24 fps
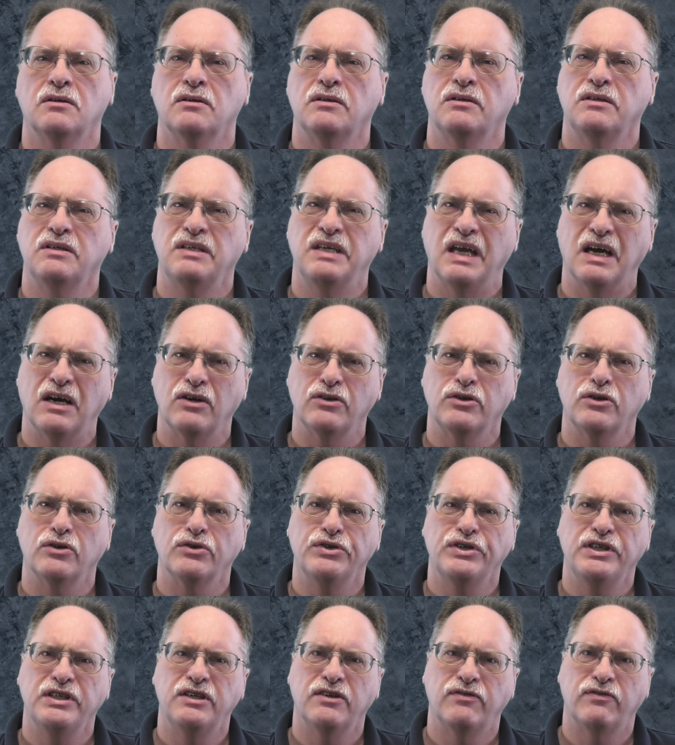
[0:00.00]
Now you'll
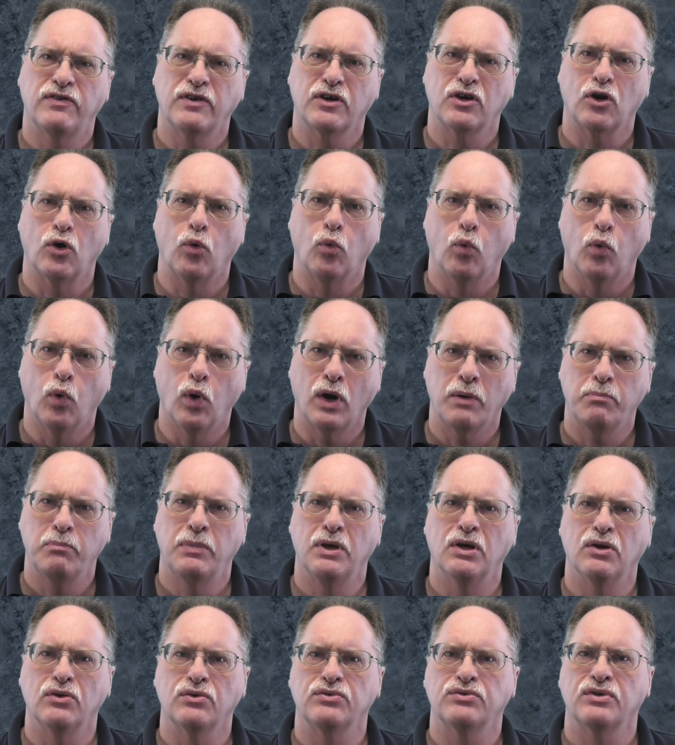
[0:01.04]
need to figure out what
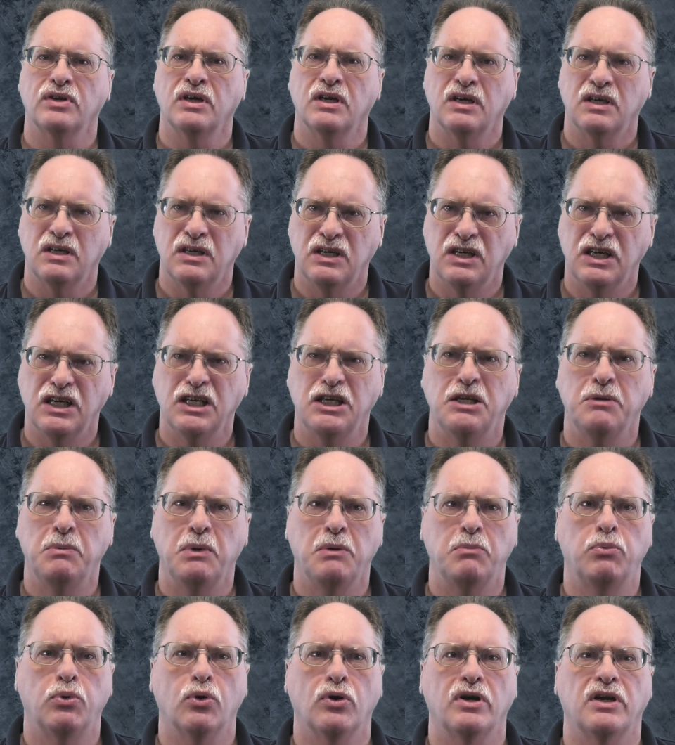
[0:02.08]
bills need to be
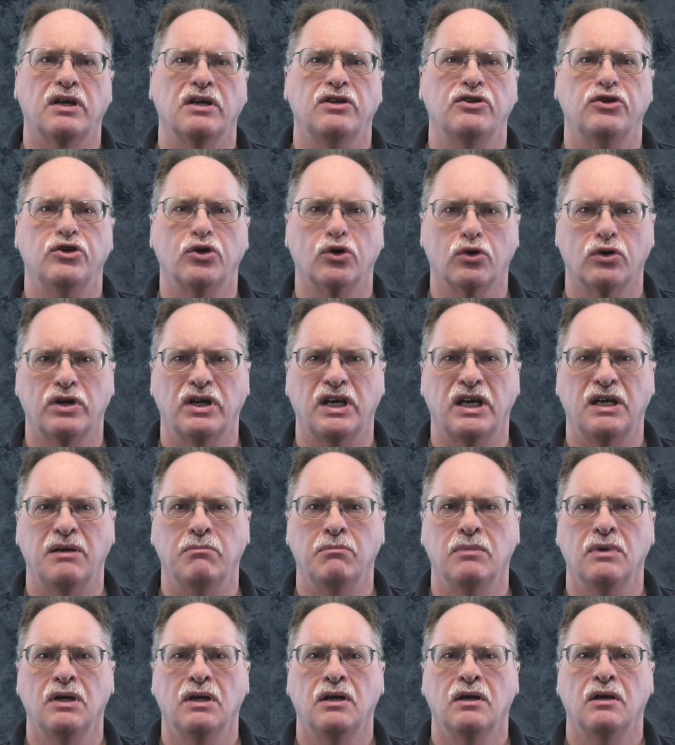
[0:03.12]
put in your
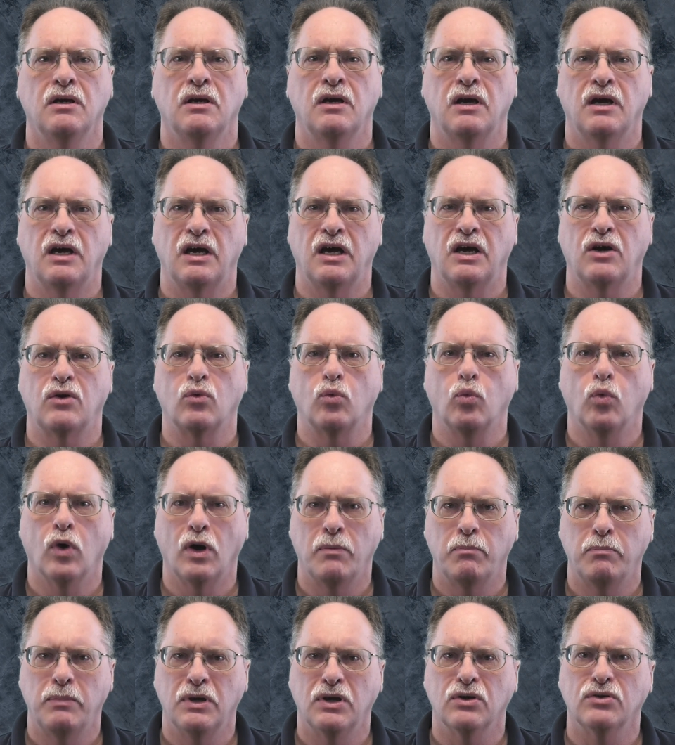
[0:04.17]
name and
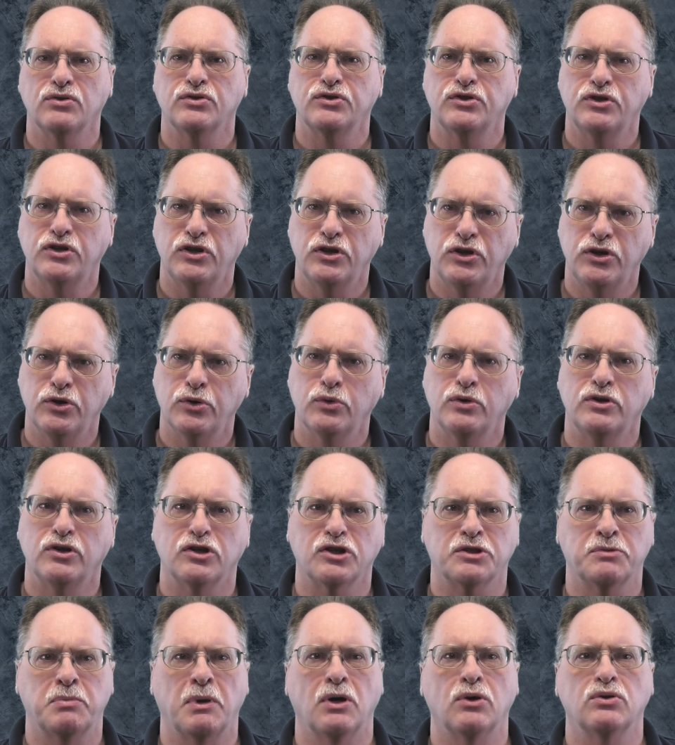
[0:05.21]
what bills do you and your
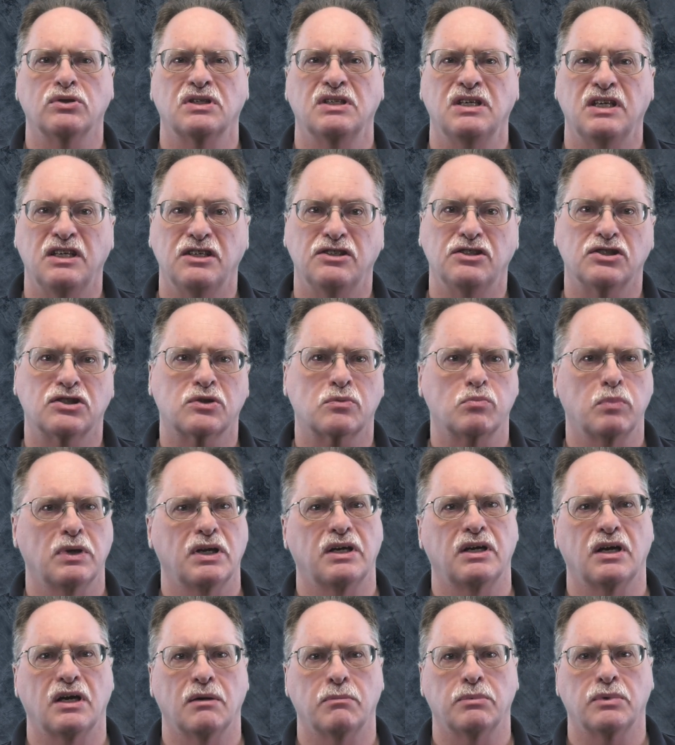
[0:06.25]
spouse need to
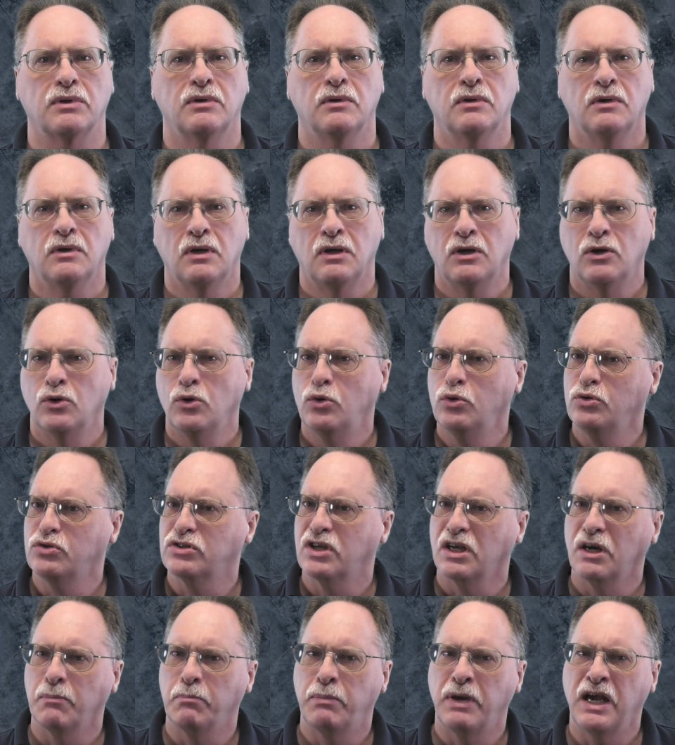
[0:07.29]
split up. Who's
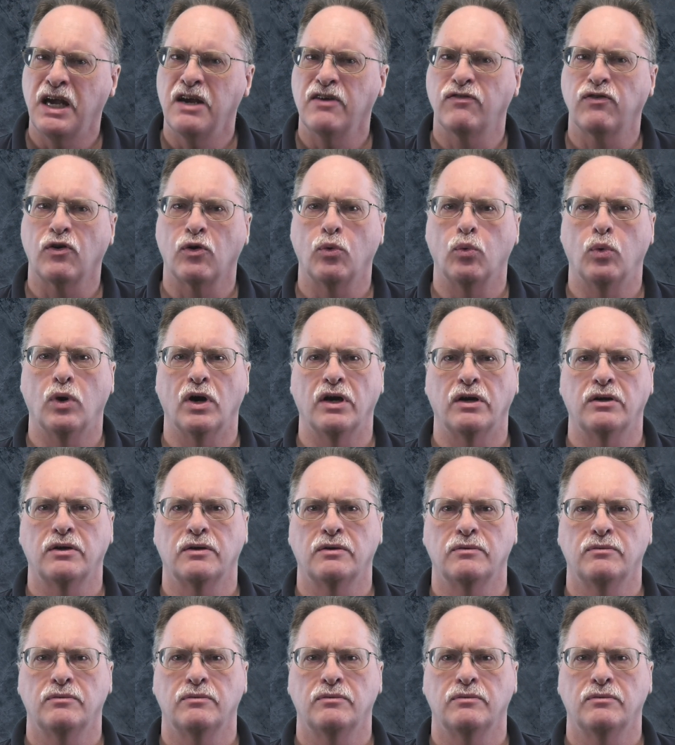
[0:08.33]
going to pay for what?